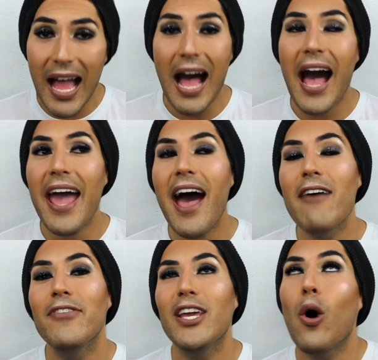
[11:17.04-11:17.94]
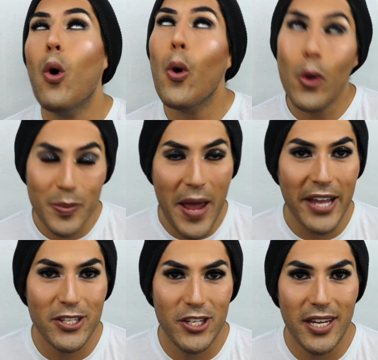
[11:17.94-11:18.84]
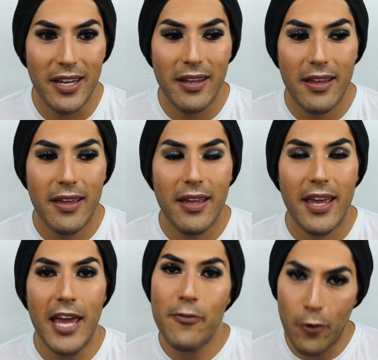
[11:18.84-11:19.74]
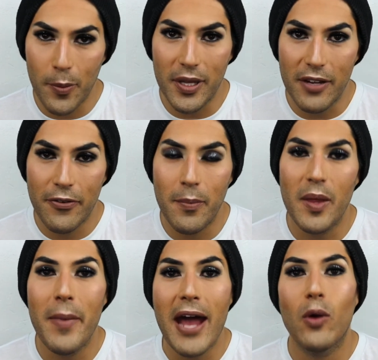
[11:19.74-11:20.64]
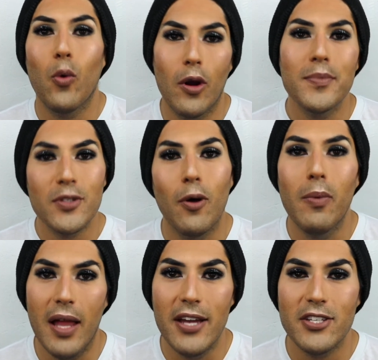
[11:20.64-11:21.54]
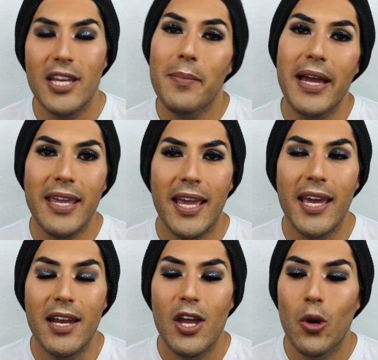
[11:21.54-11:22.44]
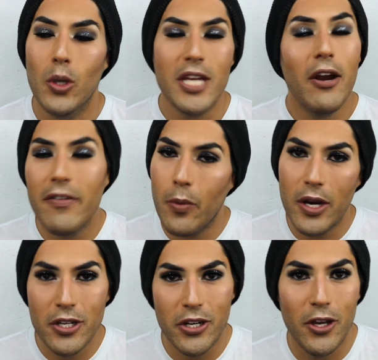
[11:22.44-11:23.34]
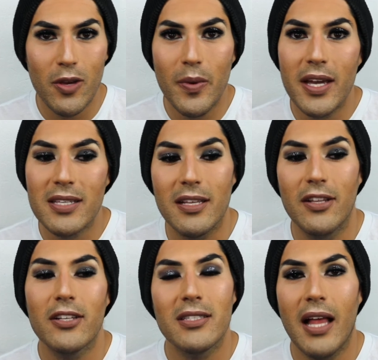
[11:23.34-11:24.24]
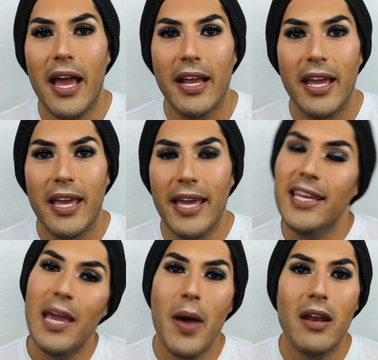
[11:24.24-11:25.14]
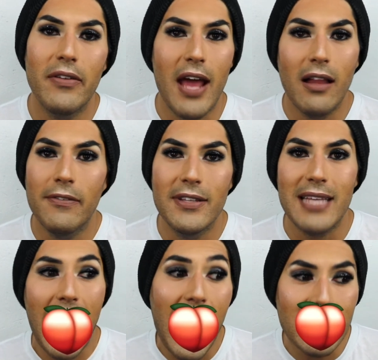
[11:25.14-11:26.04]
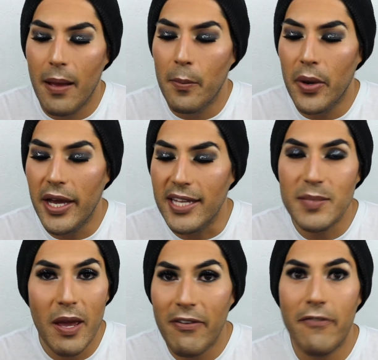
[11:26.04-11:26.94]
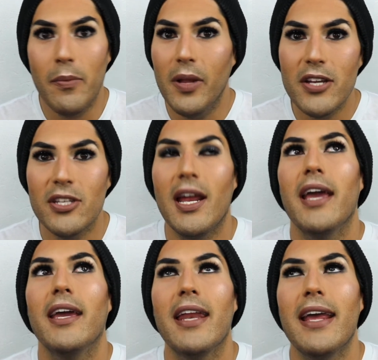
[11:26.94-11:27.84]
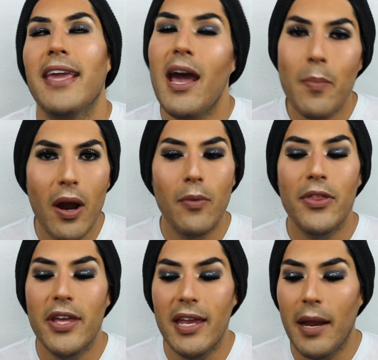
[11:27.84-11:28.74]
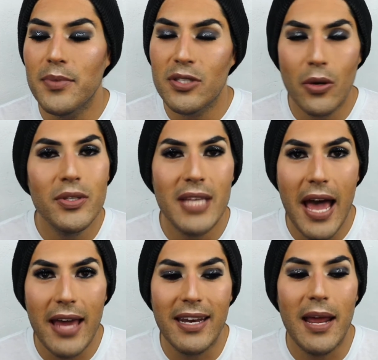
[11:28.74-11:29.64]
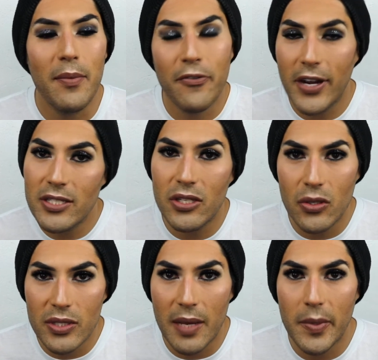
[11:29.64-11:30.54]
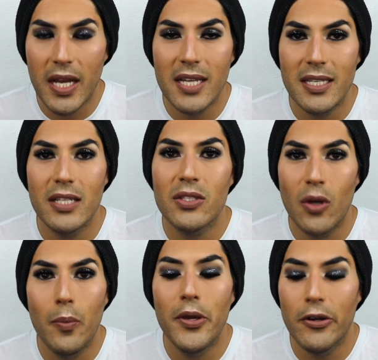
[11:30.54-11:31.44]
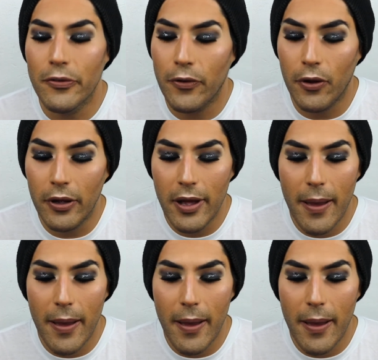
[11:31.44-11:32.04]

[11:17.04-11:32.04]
I have the old packaging and formula from the MAC Warm Soul blush in my kit, which I don't even want to show you because it looks like it came out of an elephant's ass. But it's my favorite blush and I can't part with it and I'm so sad and I'm afraid to use it because it is so beautiful.